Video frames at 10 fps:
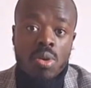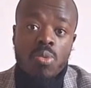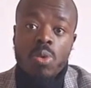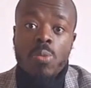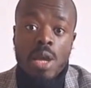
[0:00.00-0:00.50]

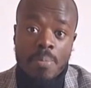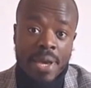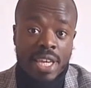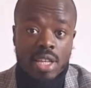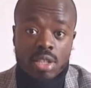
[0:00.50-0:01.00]
we won't
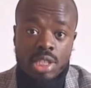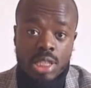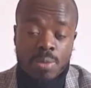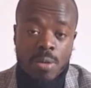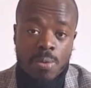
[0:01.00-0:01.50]
pay you the
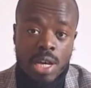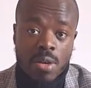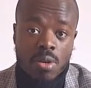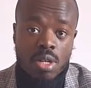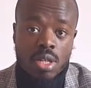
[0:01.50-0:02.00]
£6 per
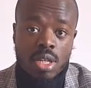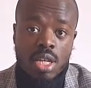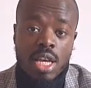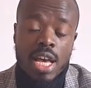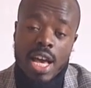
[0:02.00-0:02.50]
hour.
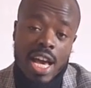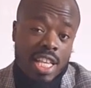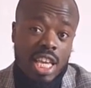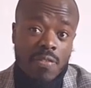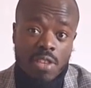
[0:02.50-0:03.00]

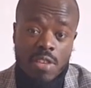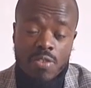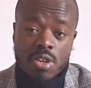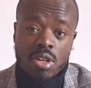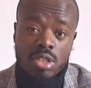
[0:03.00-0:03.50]
And even if
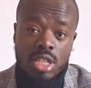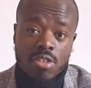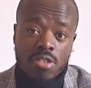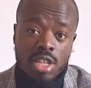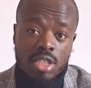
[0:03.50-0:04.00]
your costs
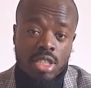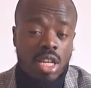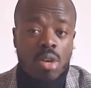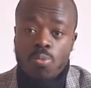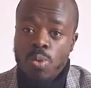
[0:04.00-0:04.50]
increase,
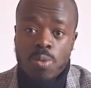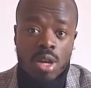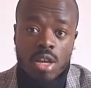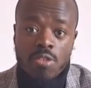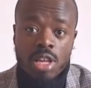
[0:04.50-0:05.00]
we
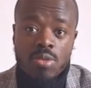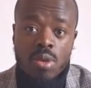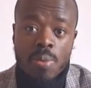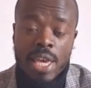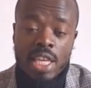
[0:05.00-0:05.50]
won't increase what
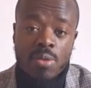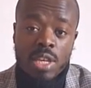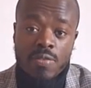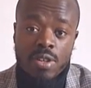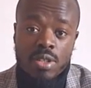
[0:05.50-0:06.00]
we pay you
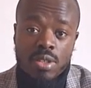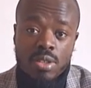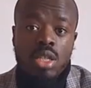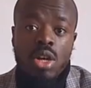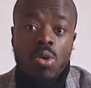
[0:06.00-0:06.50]
either.
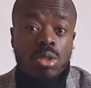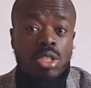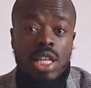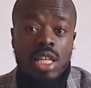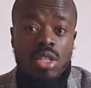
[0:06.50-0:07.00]
They're also
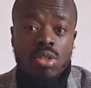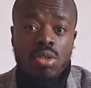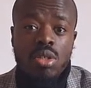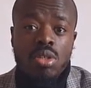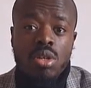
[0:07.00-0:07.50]
telling you,
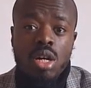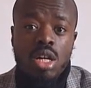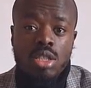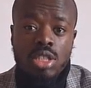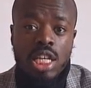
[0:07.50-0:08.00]
you
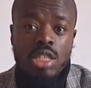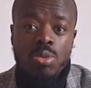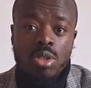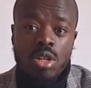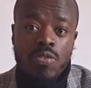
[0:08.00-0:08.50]
can't change
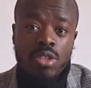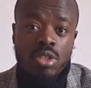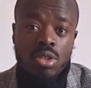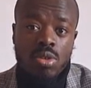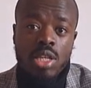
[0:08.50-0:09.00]
what you offer
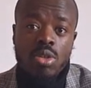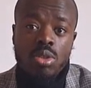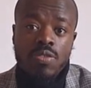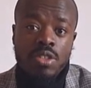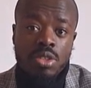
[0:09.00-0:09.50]
to in order
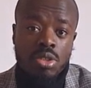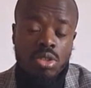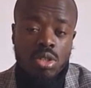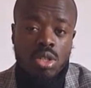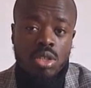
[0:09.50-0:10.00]
to reduce
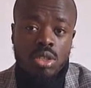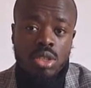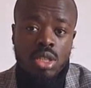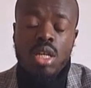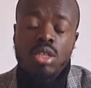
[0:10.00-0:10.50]
your costs.
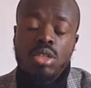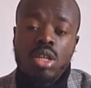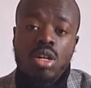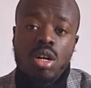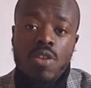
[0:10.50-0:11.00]
So you
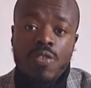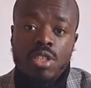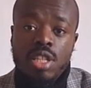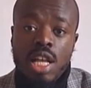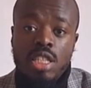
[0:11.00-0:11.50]
can't offer a
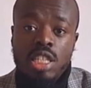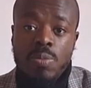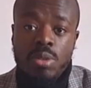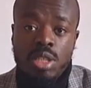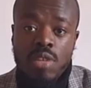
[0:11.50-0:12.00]
slightly
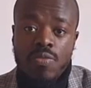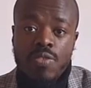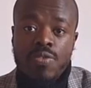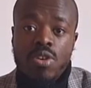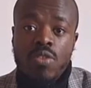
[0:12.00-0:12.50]
cheaper service
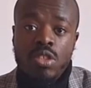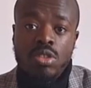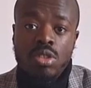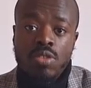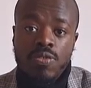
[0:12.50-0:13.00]
for a
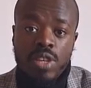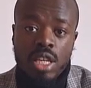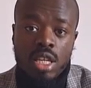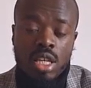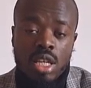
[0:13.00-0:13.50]
reduced
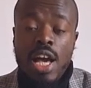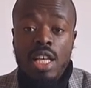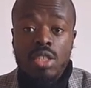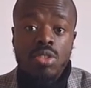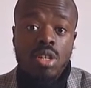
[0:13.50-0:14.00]
fee,
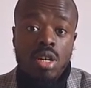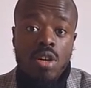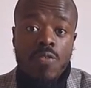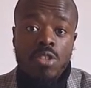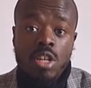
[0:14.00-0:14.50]
and you can't
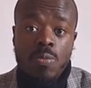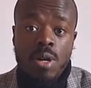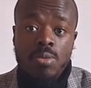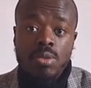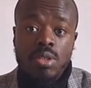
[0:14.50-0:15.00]
offer
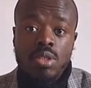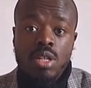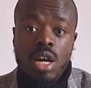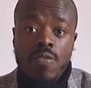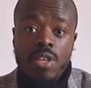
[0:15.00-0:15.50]
top-ups to
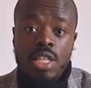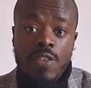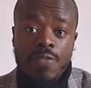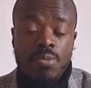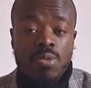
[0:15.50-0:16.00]
cover the
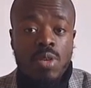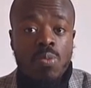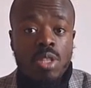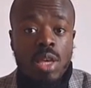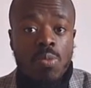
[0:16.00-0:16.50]
difference between
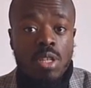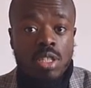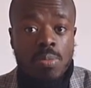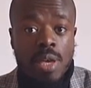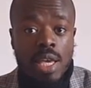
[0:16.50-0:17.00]
what they want
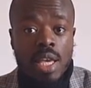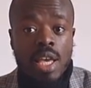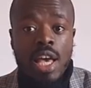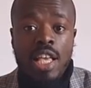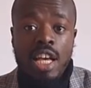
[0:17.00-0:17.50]
to pay
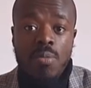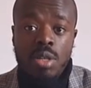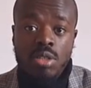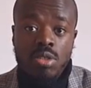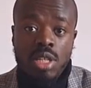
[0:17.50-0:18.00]
and how
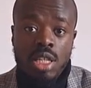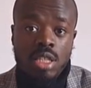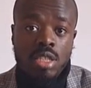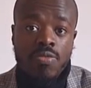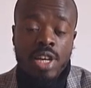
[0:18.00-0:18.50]
much you need to
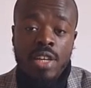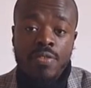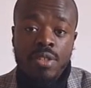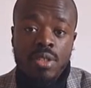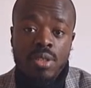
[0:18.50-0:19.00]
survive.
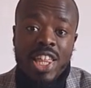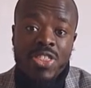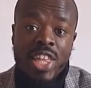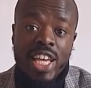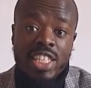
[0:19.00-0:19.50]

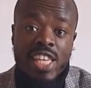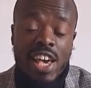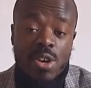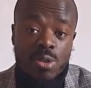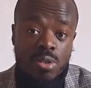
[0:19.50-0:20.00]
They
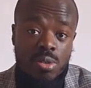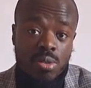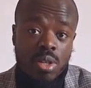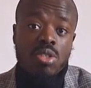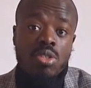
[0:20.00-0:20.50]
tell you,
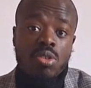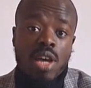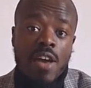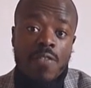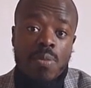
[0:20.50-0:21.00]
you
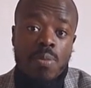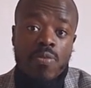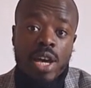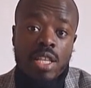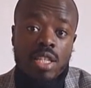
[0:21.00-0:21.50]
have to
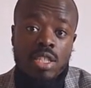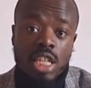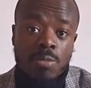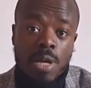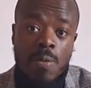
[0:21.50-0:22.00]
provide the
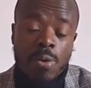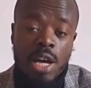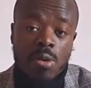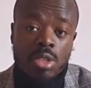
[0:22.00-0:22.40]
£6 per hour